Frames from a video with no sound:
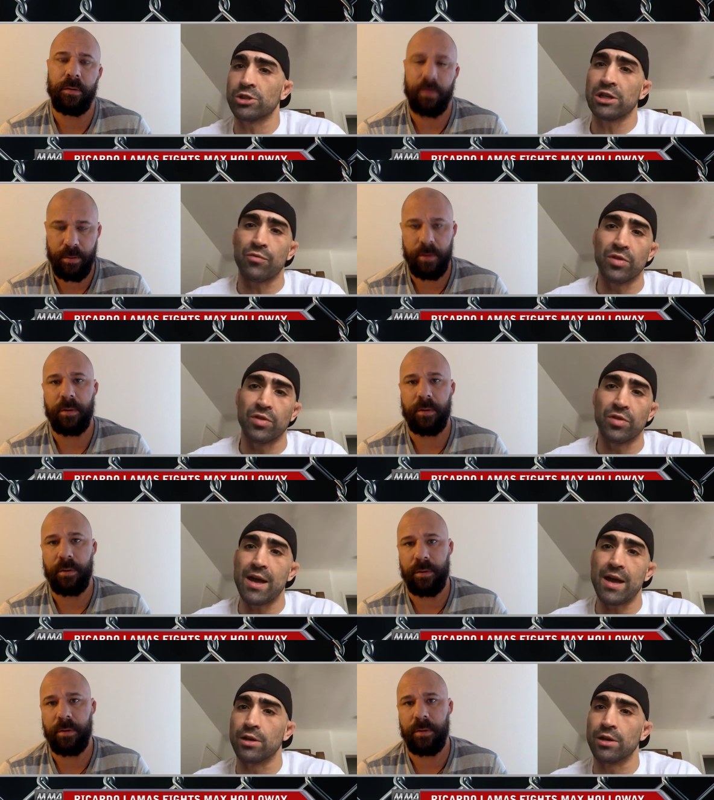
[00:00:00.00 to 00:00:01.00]
Speaker 1: out for that
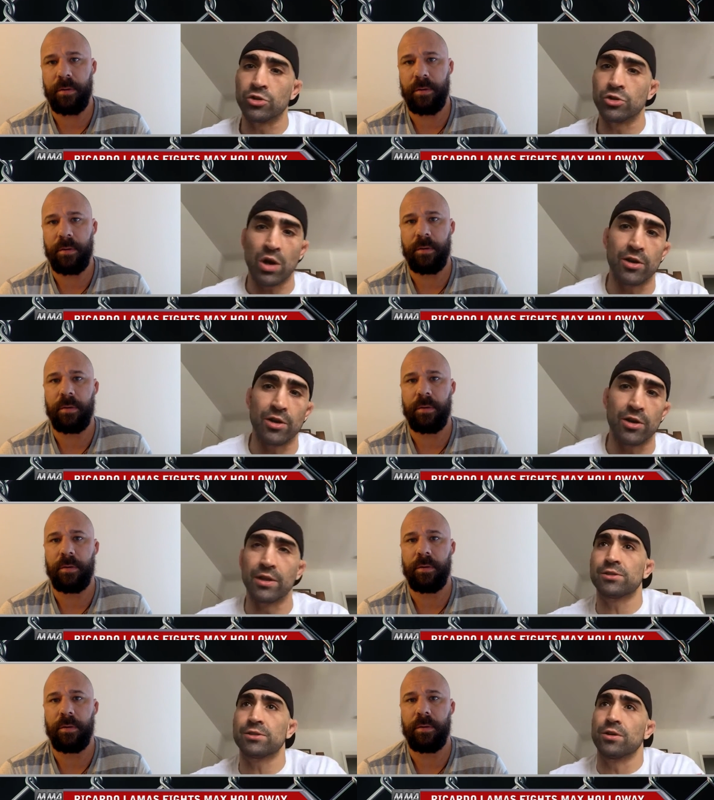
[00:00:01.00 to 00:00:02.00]
and and try and do this
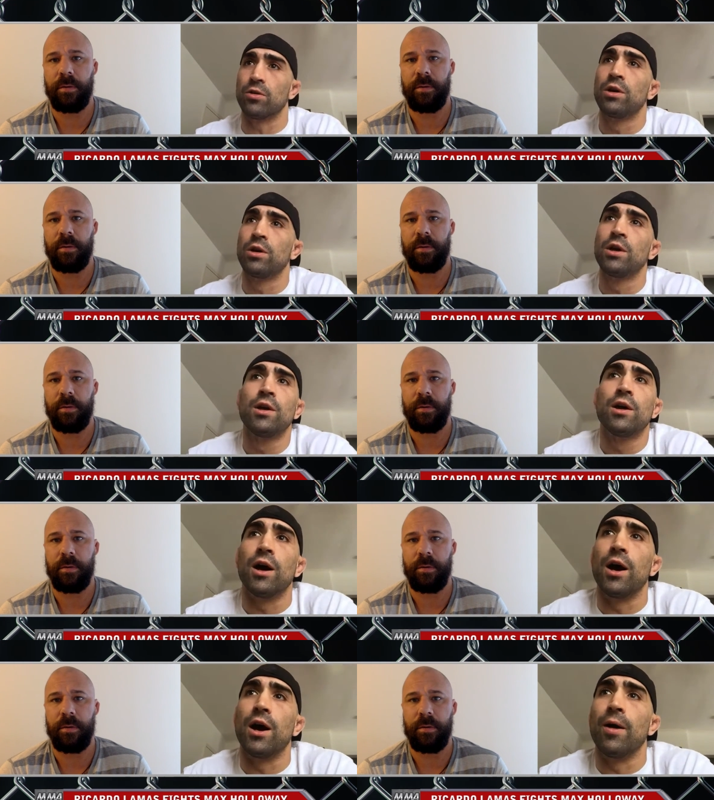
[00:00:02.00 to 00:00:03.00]
so
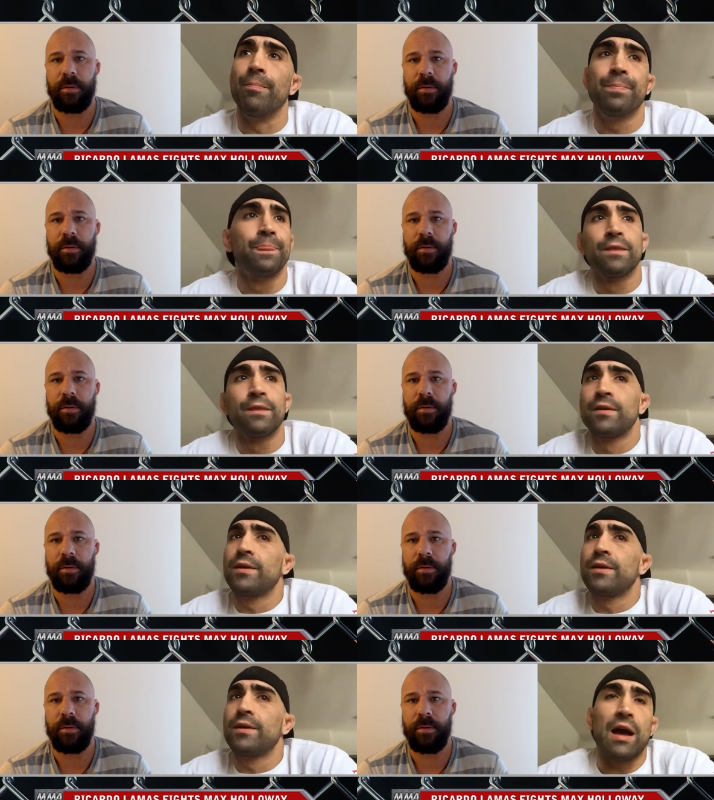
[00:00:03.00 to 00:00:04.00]
um,
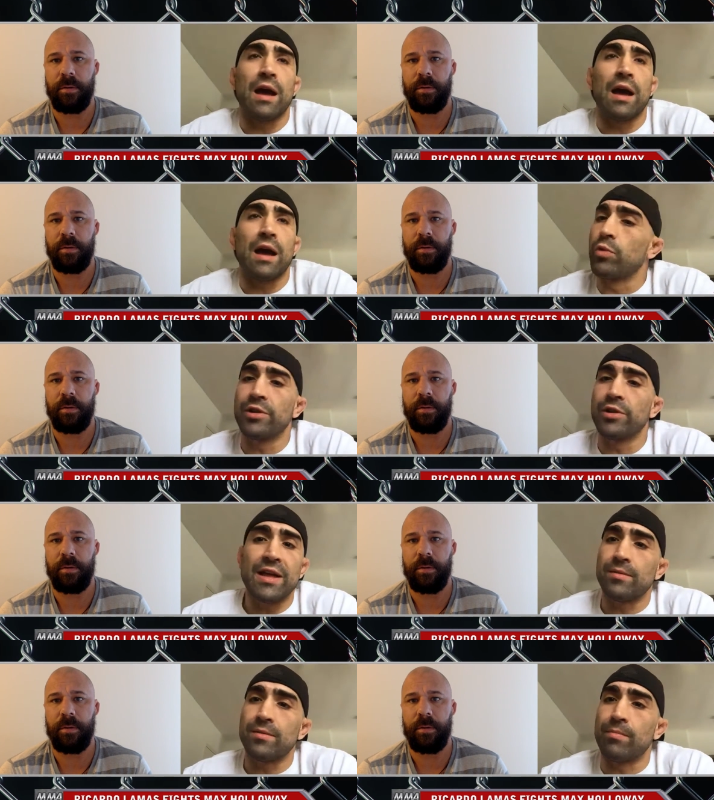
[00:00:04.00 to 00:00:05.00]
i really
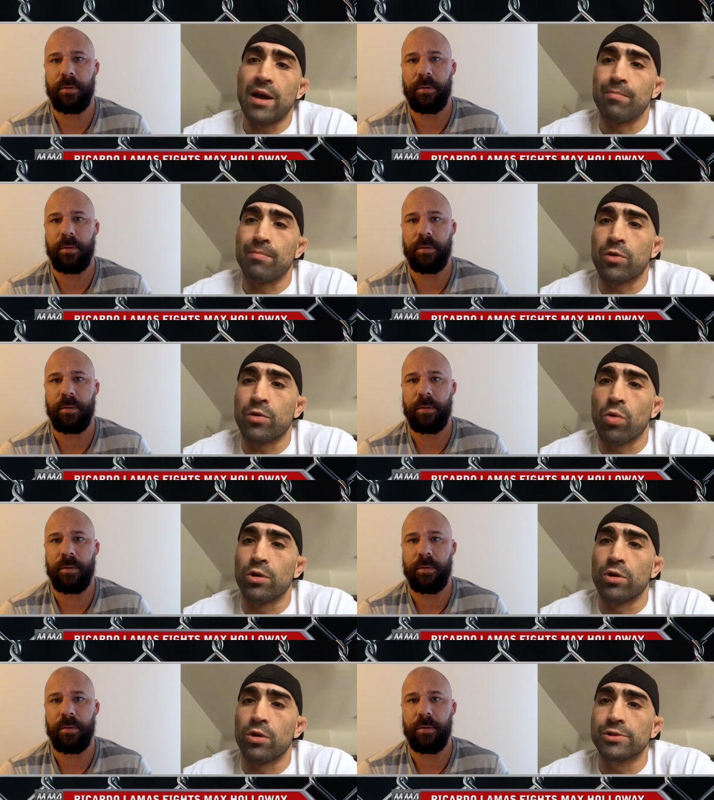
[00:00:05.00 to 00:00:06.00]
let my my
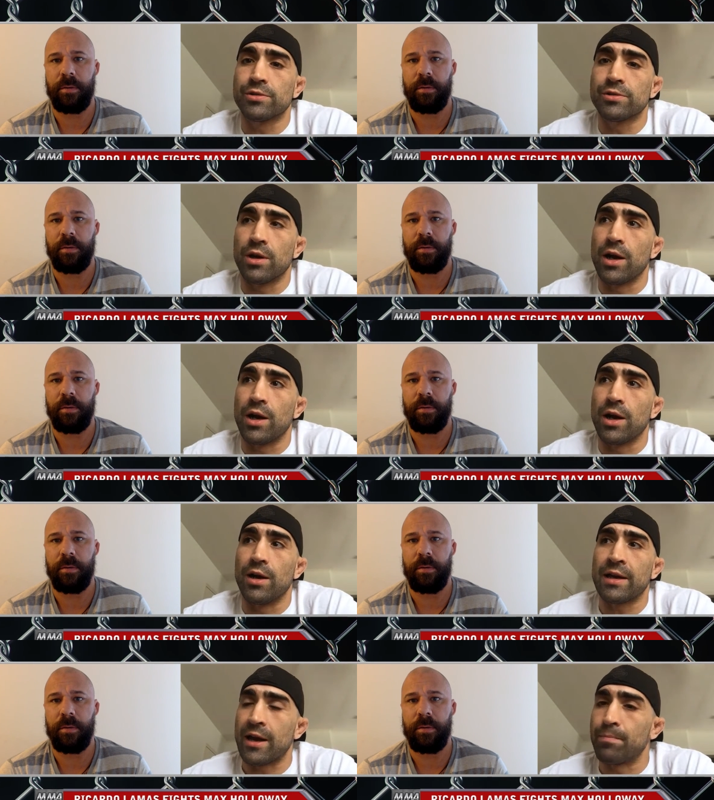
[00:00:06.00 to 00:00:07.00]
corners uh,
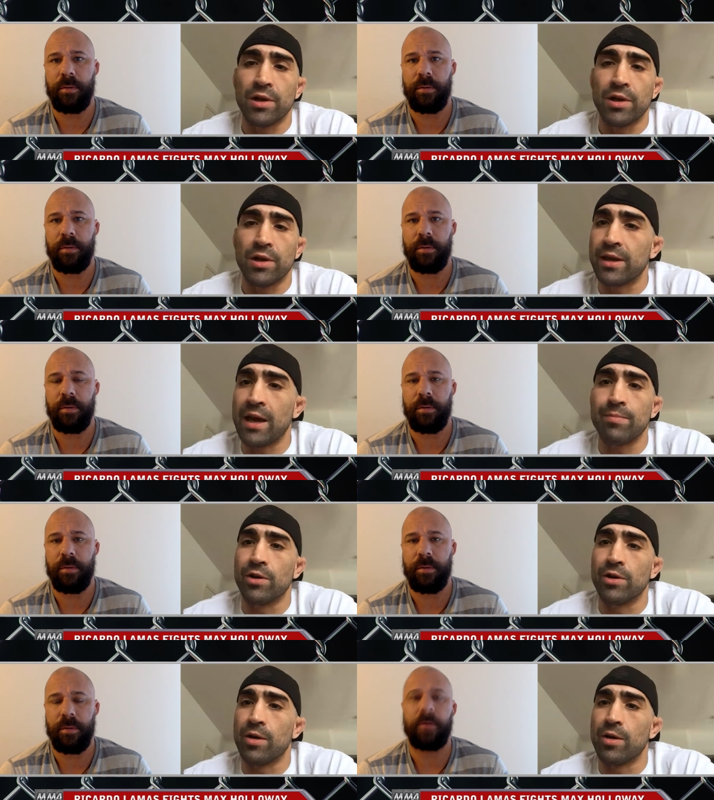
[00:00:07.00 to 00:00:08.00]
kind of play the game you know
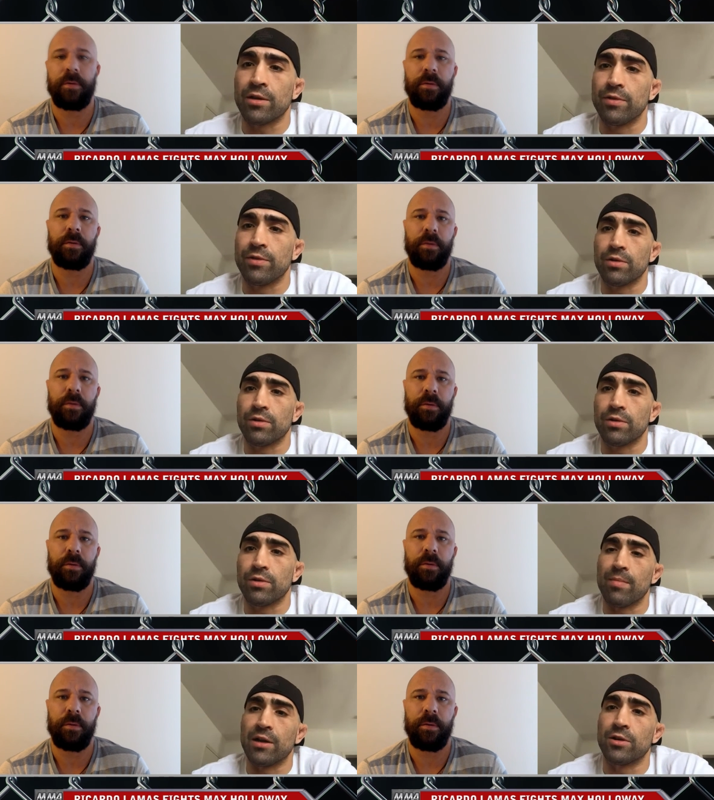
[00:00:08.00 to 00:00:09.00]
i'm like a video game
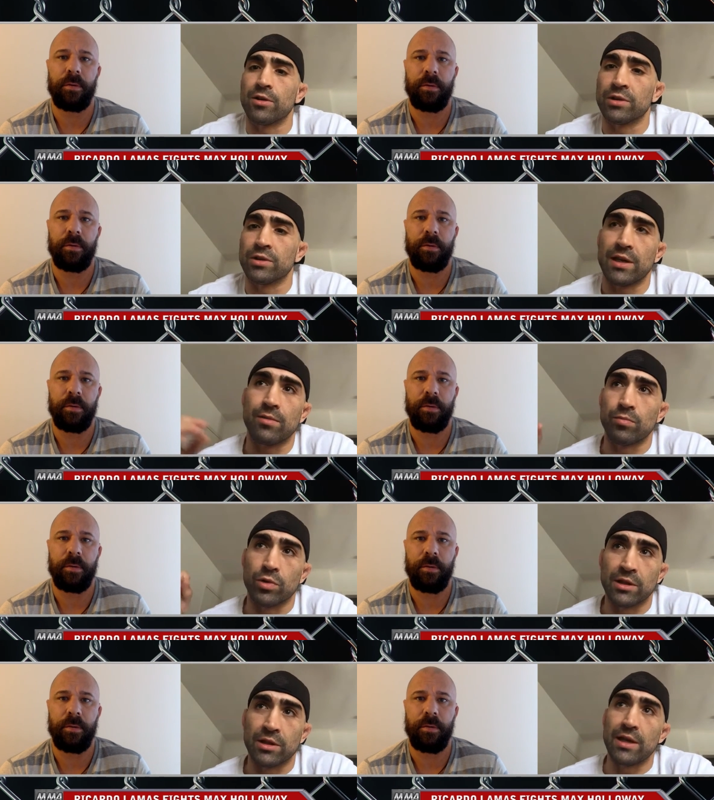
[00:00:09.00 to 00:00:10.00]
out there what they what
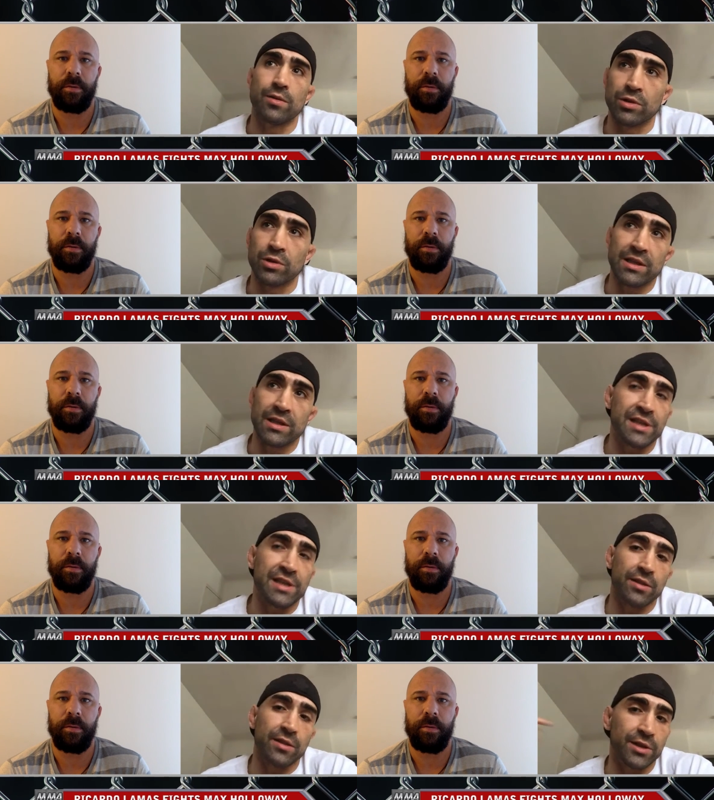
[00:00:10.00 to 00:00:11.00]
they what they say i
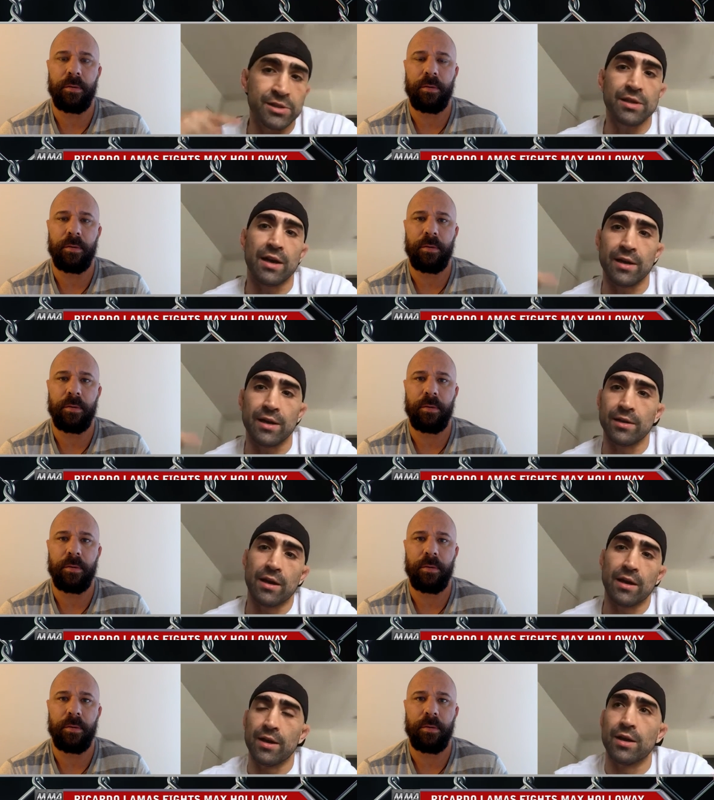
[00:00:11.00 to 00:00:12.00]
listen i
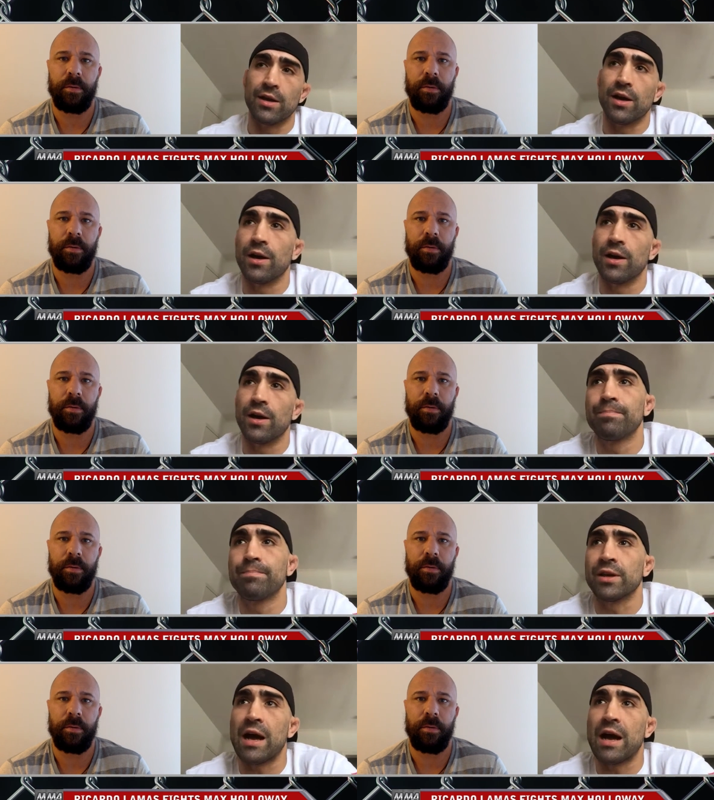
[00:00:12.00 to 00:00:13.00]
i uh,
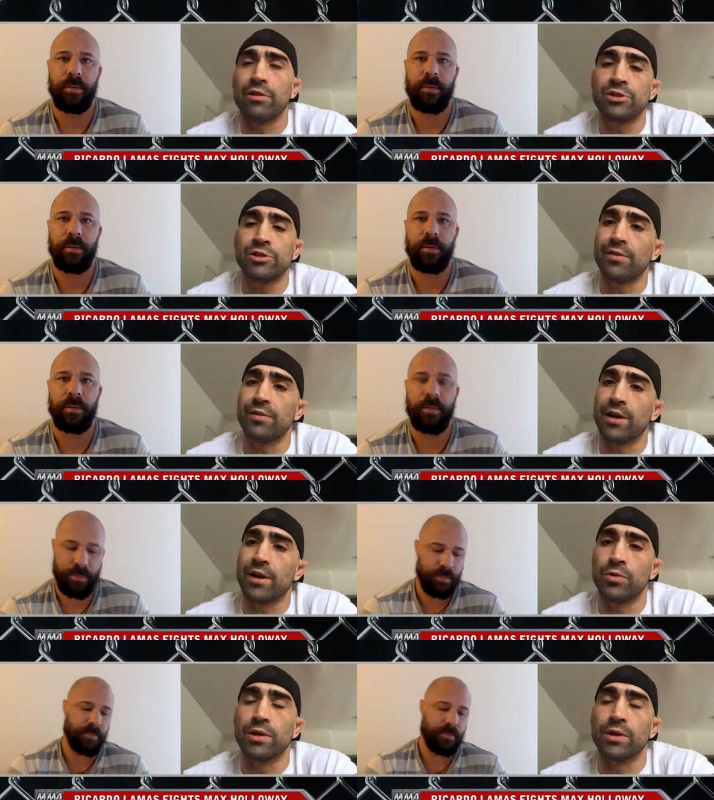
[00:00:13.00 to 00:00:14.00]
acknowledge it and then i do
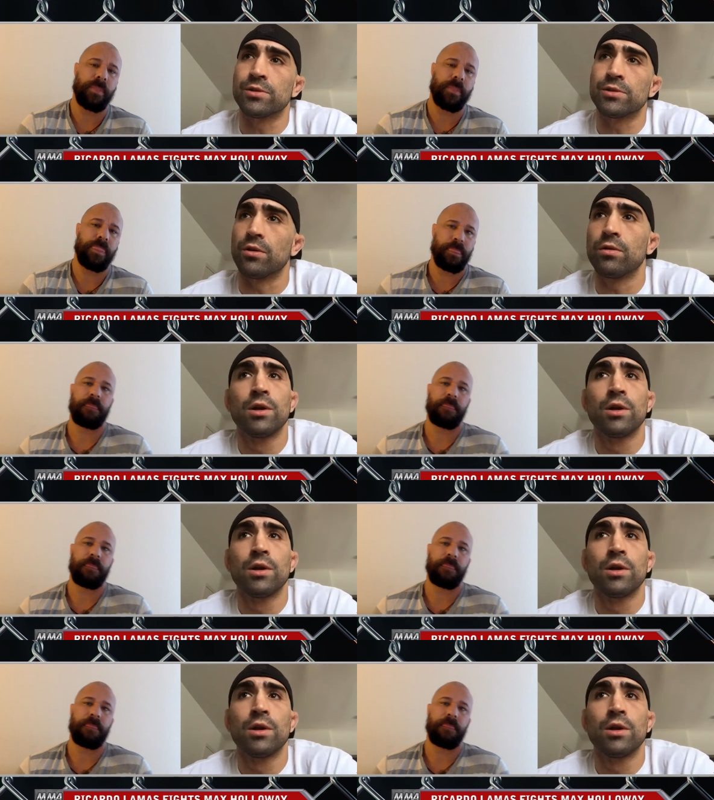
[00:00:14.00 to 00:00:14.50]
it so